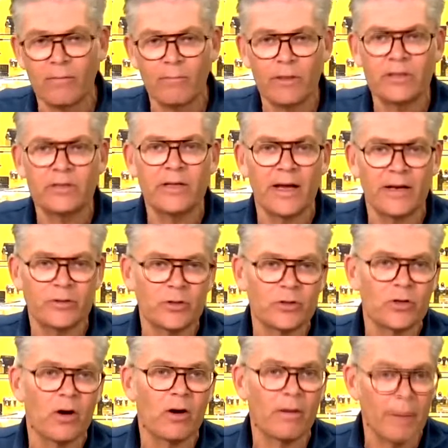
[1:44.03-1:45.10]
dare to
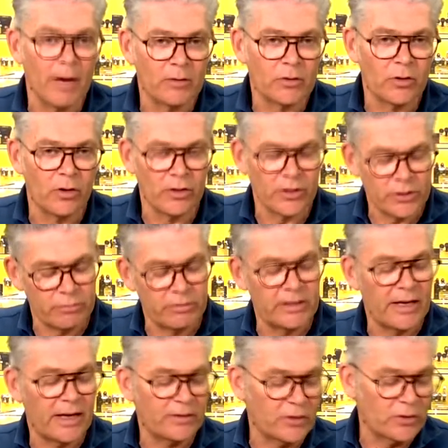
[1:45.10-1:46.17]
talk about colors. We
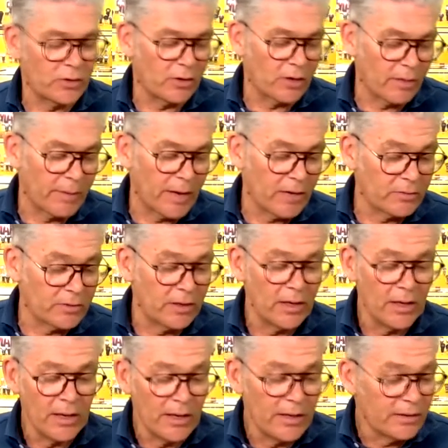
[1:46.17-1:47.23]
dare to talk about
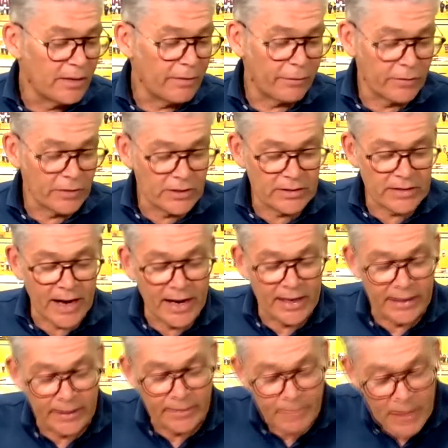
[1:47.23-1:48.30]
different
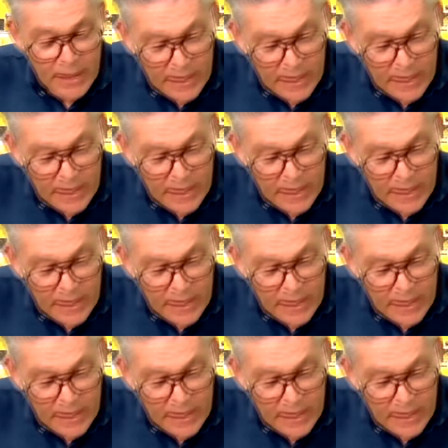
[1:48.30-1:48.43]
styling.